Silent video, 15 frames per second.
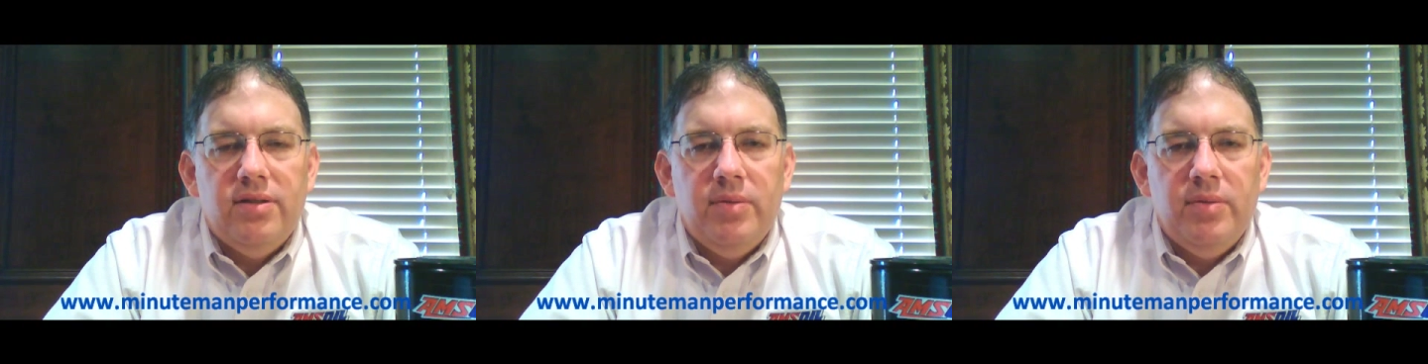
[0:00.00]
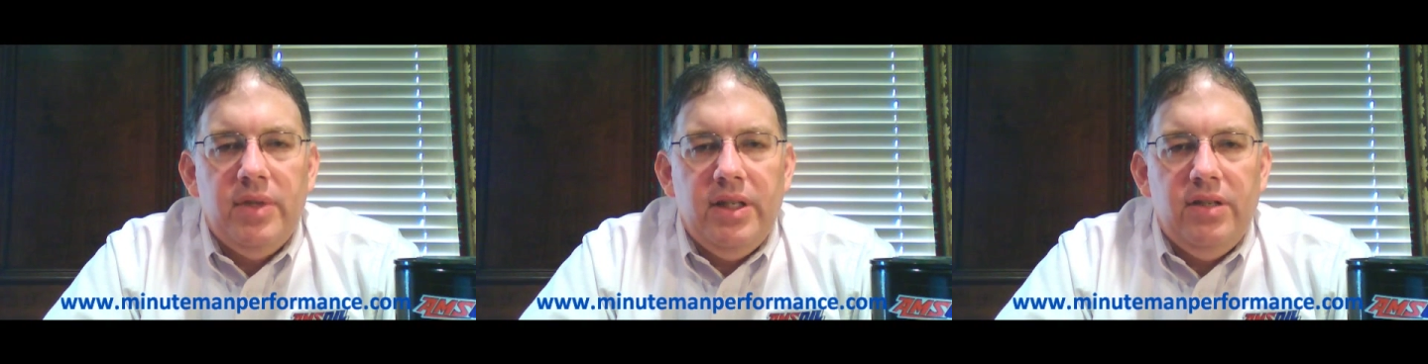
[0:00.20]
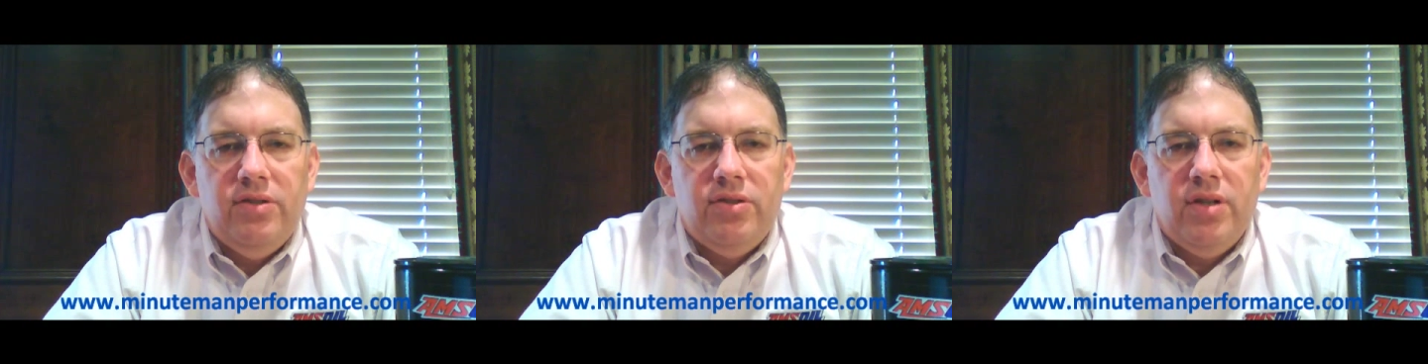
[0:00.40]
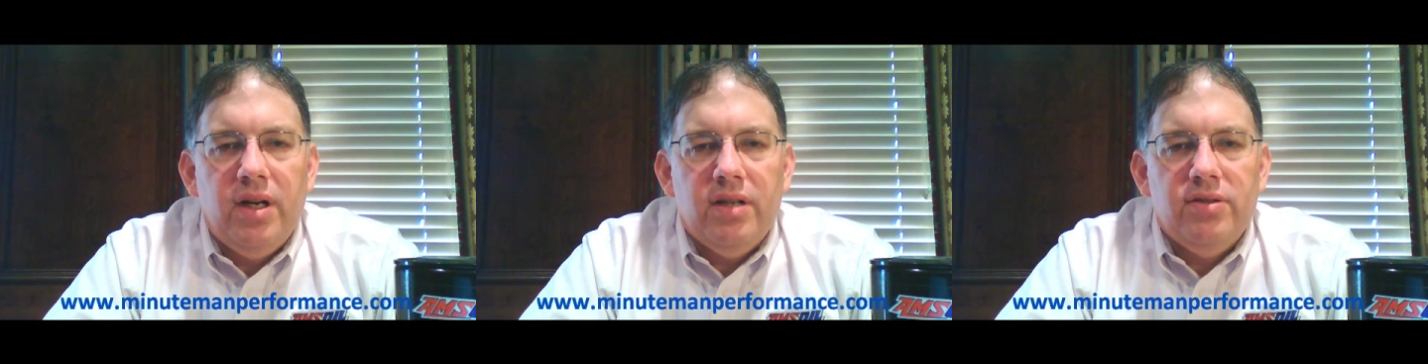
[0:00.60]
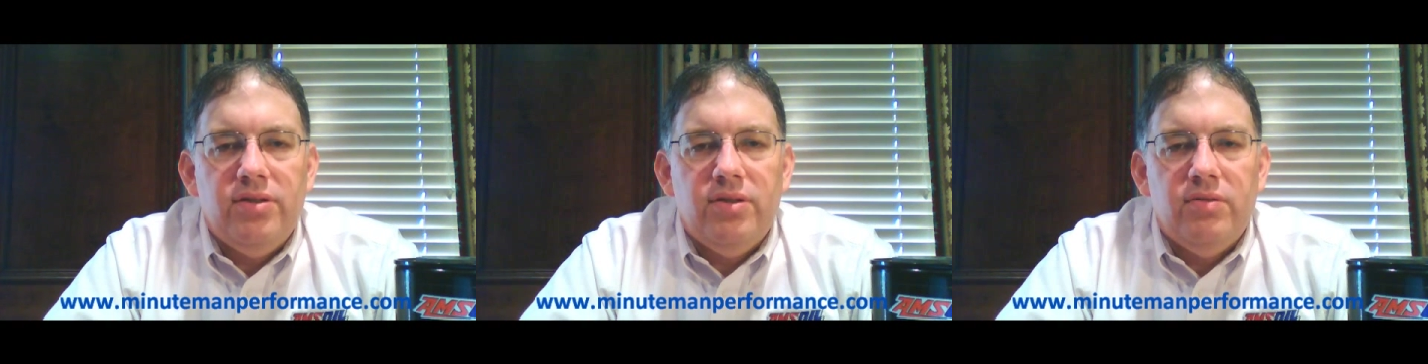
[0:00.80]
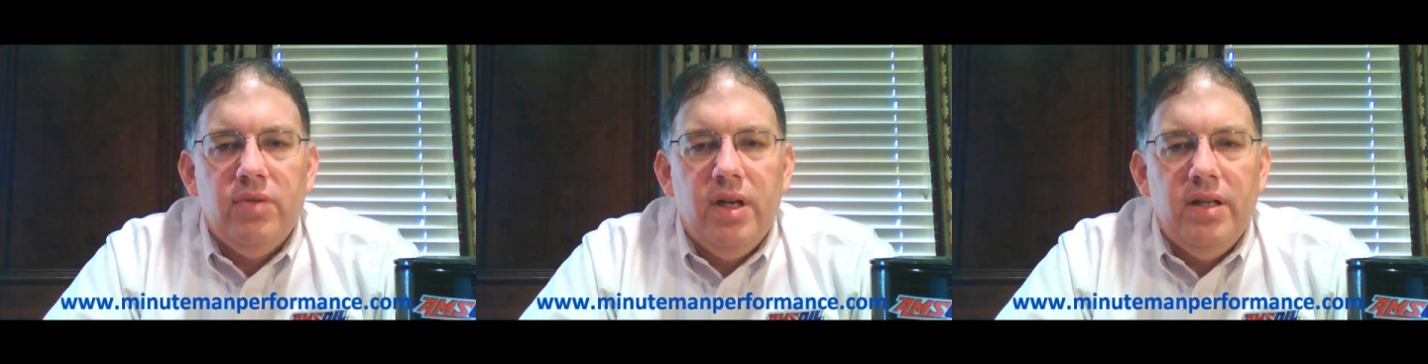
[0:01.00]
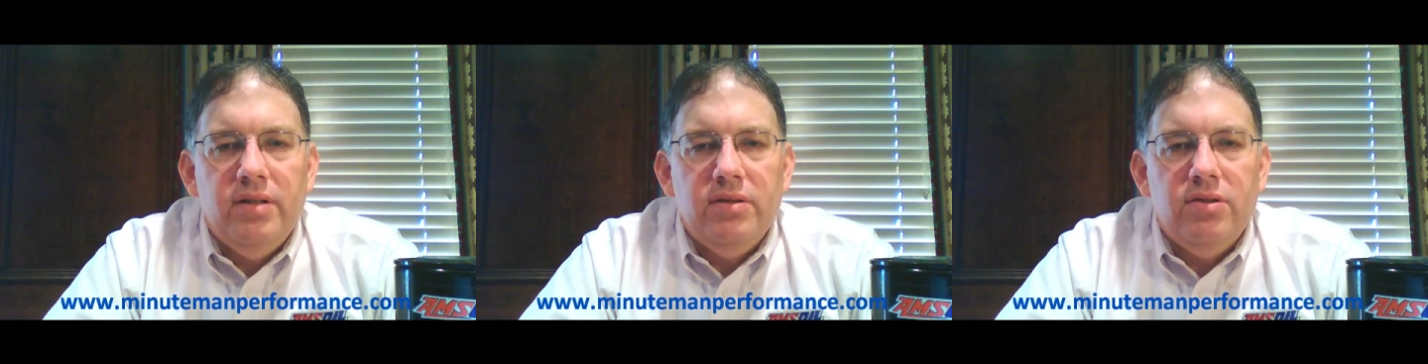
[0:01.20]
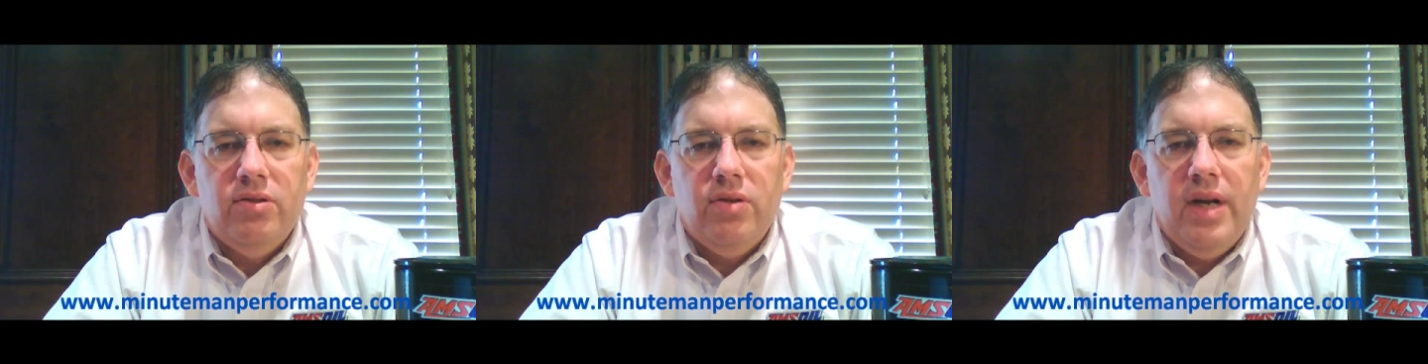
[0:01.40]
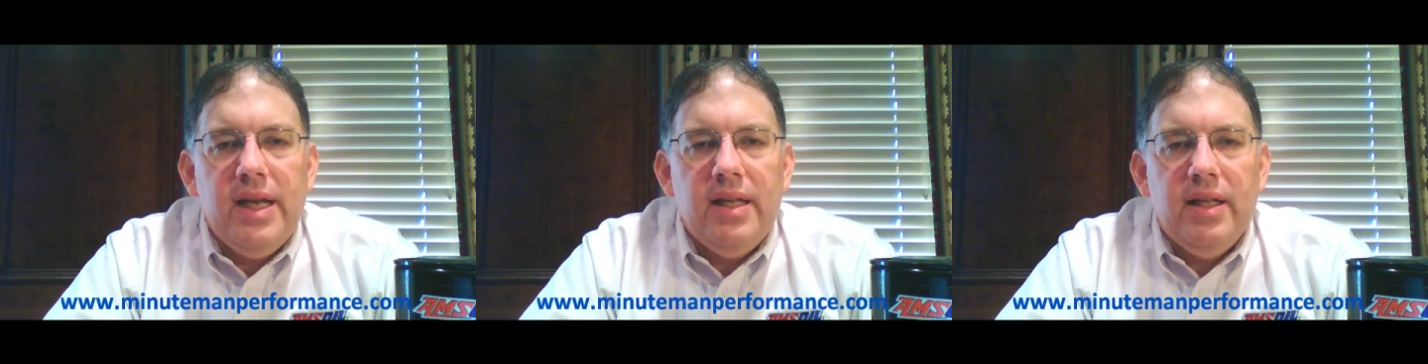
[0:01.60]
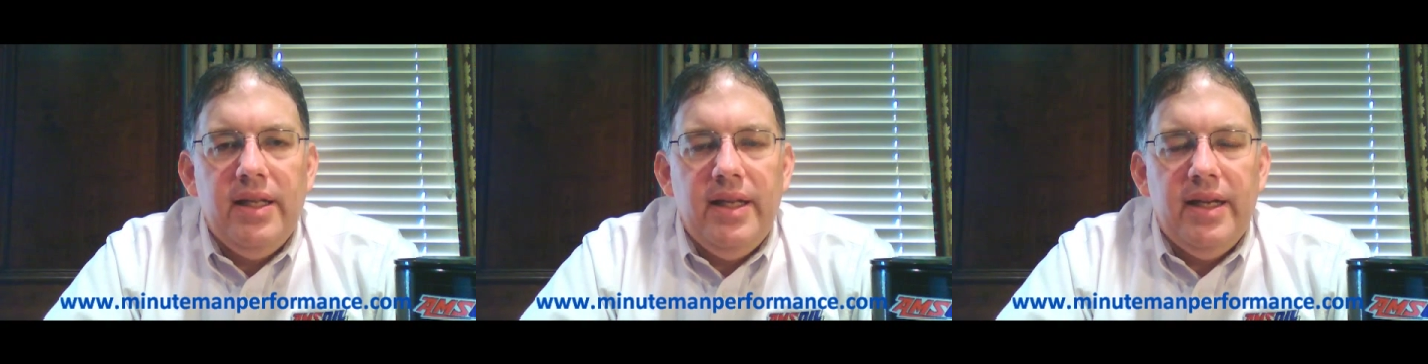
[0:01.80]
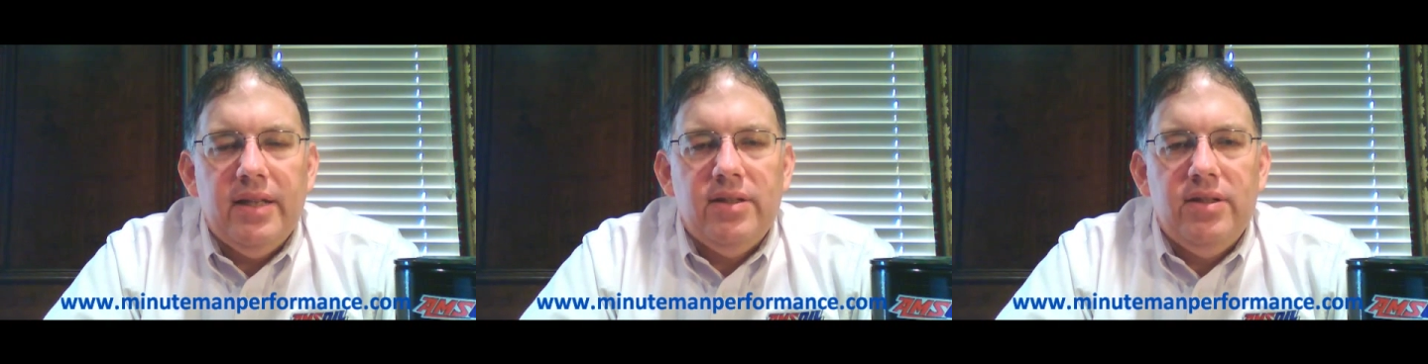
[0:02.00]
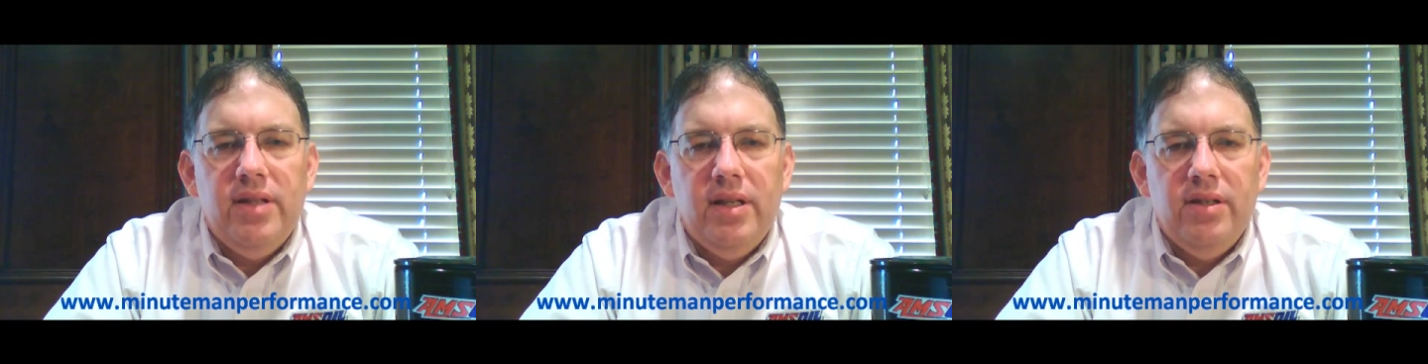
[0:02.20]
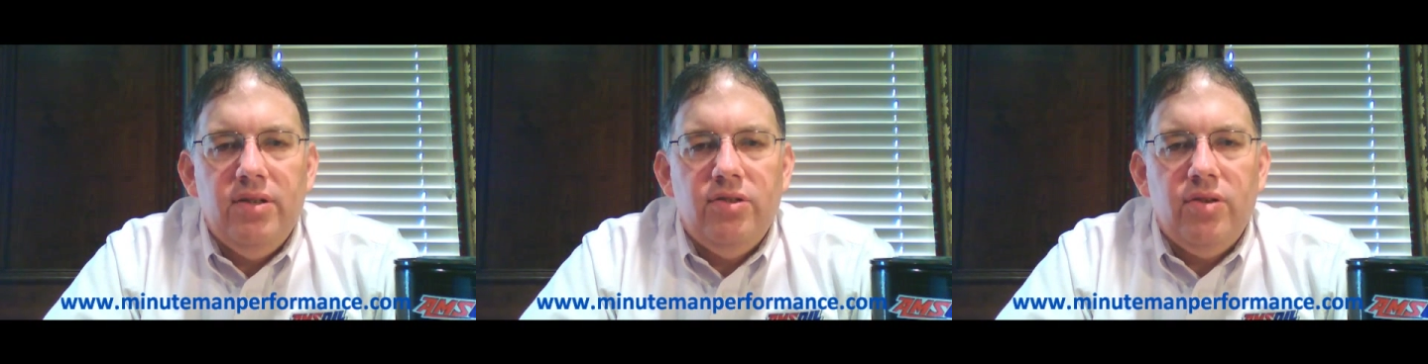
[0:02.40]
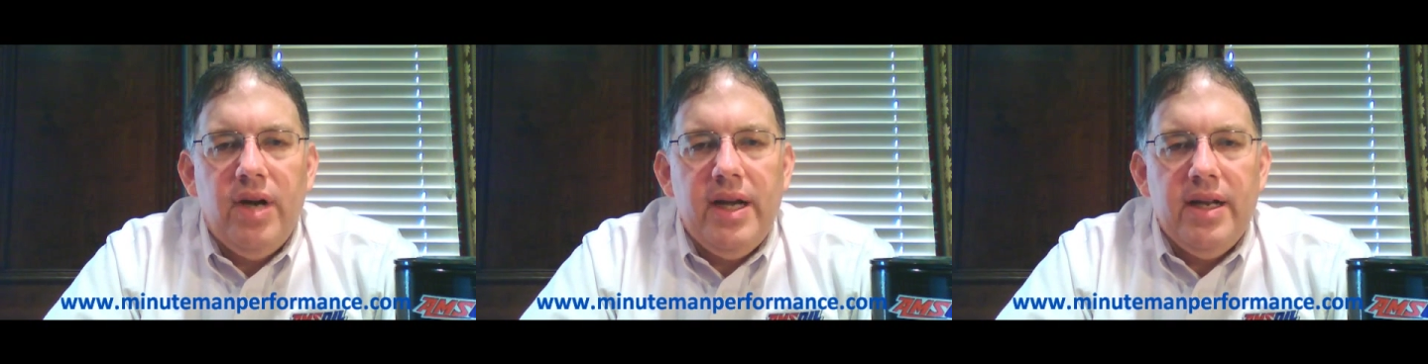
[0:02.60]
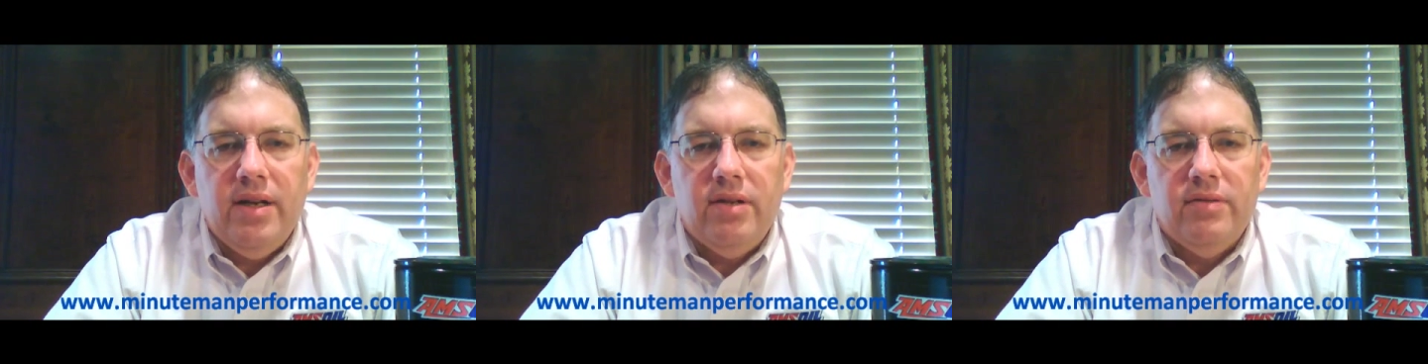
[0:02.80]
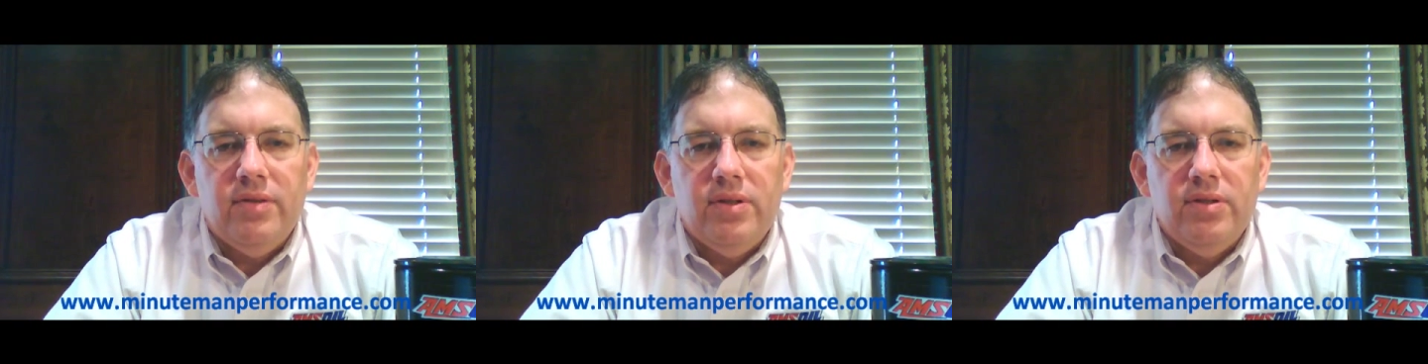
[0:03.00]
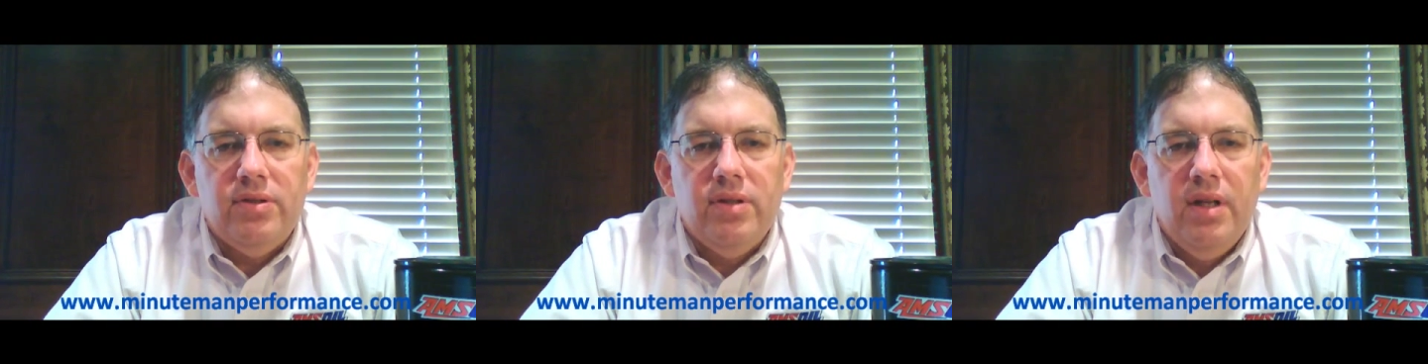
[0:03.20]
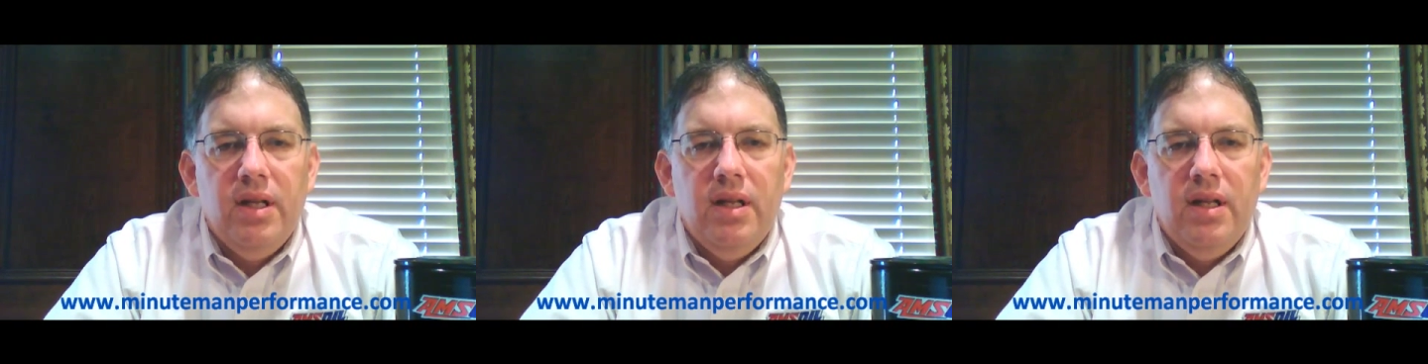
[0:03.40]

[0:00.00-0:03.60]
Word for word: some of these trucks to run greatly extended drain intervals